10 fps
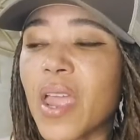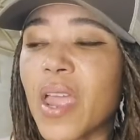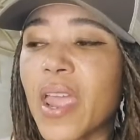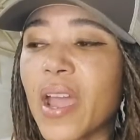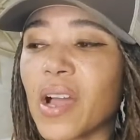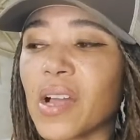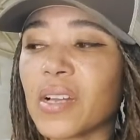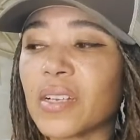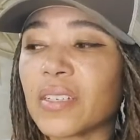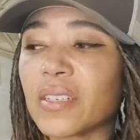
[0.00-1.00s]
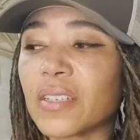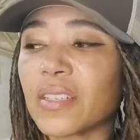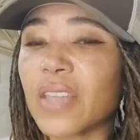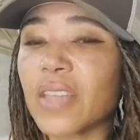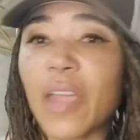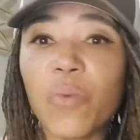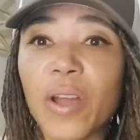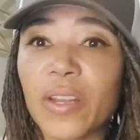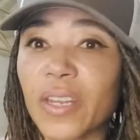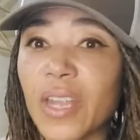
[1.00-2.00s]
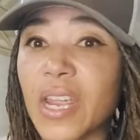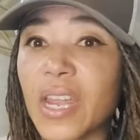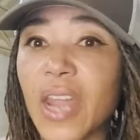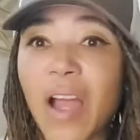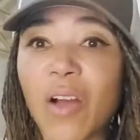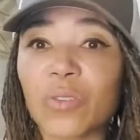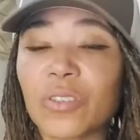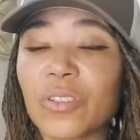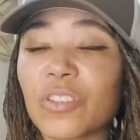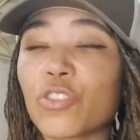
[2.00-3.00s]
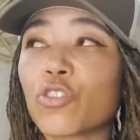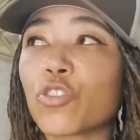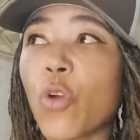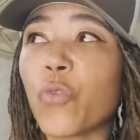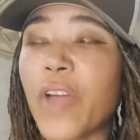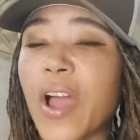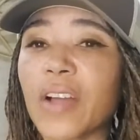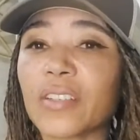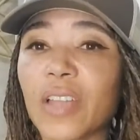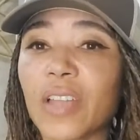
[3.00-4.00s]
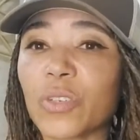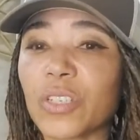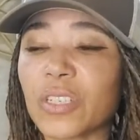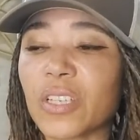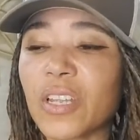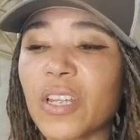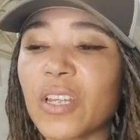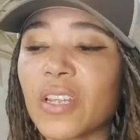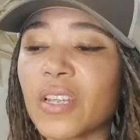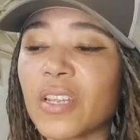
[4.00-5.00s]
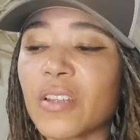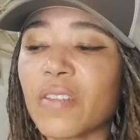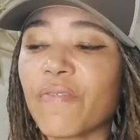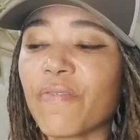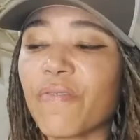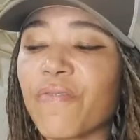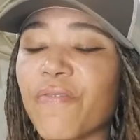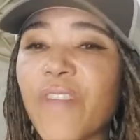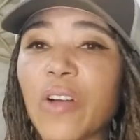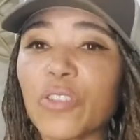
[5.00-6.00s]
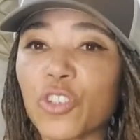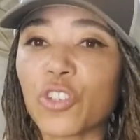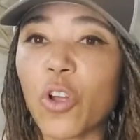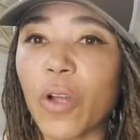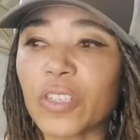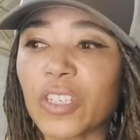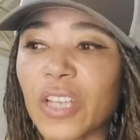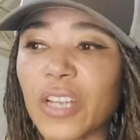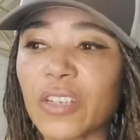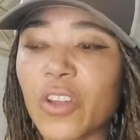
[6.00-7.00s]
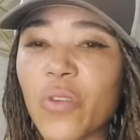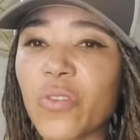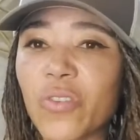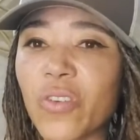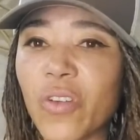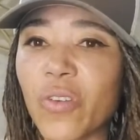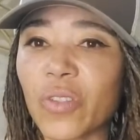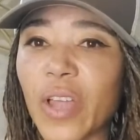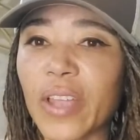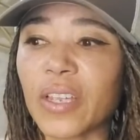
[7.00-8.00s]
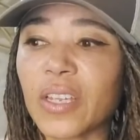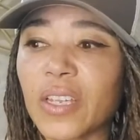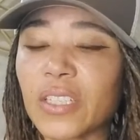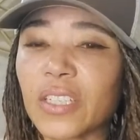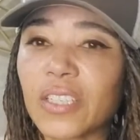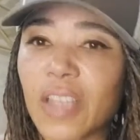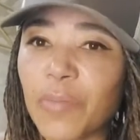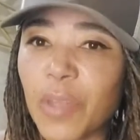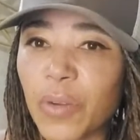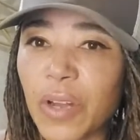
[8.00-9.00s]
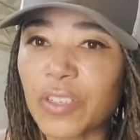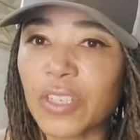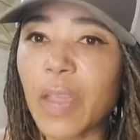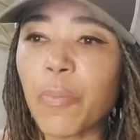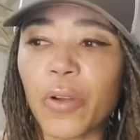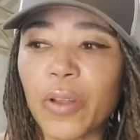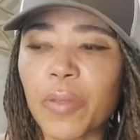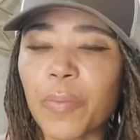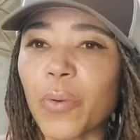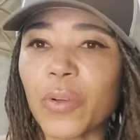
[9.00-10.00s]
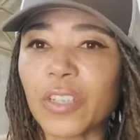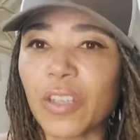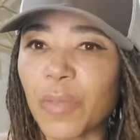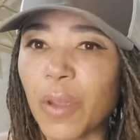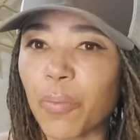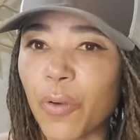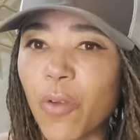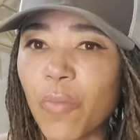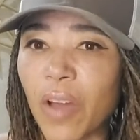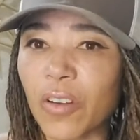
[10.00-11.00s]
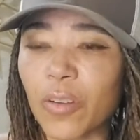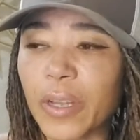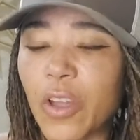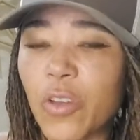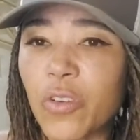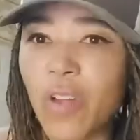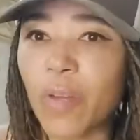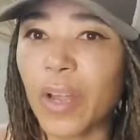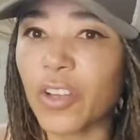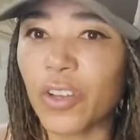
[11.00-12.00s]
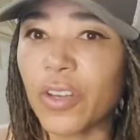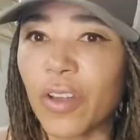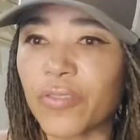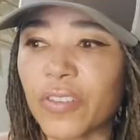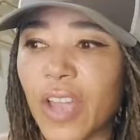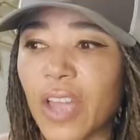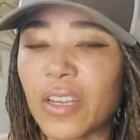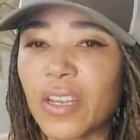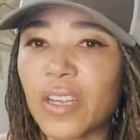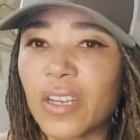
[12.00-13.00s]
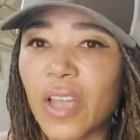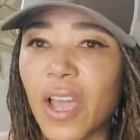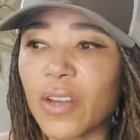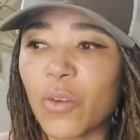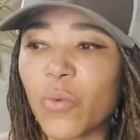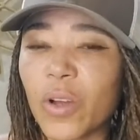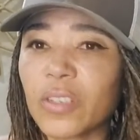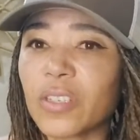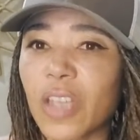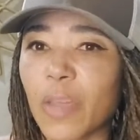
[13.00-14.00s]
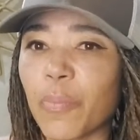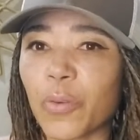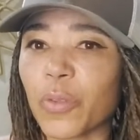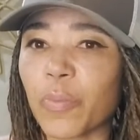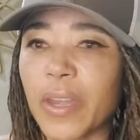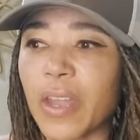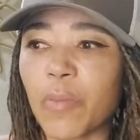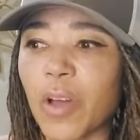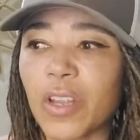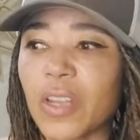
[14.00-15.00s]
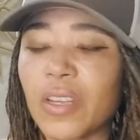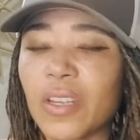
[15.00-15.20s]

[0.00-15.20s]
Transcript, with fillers: And they wanted it out so fast. And I was just, felt so, I was just like, no, no, no, no, like, it's the same thing when I was skateboarding. People wanted to give me a pro model. I'm like, no, no, no, I'm not good enough yet. I don't want a skateboard with my name on it.